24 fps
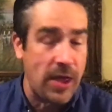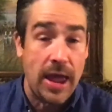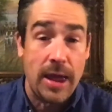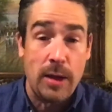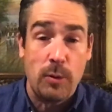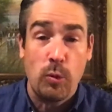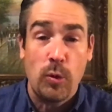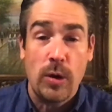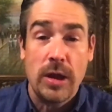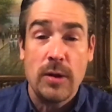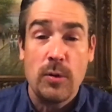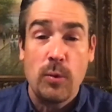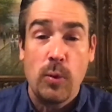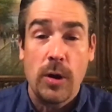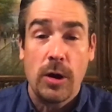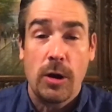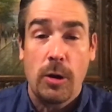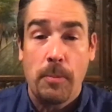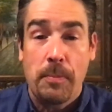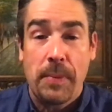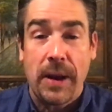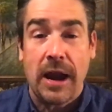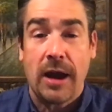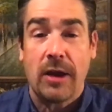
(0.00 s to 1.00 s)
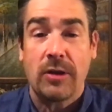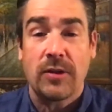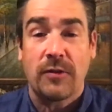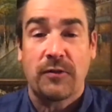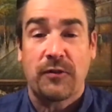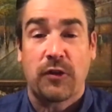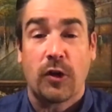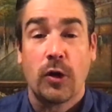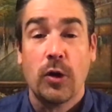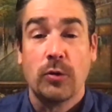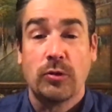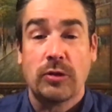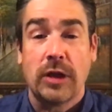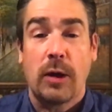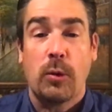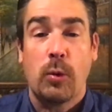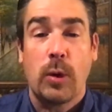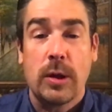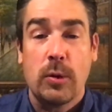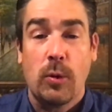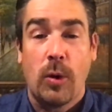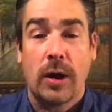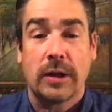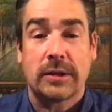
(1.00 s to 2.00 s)
and we will bear the fruit that
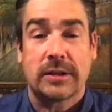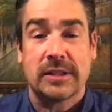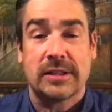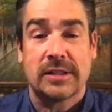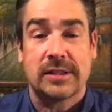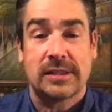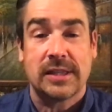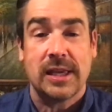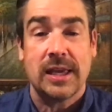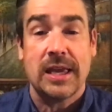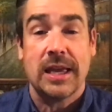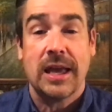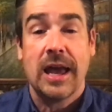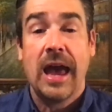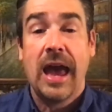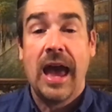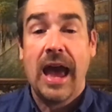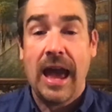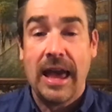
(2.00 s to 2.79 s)
we want to see.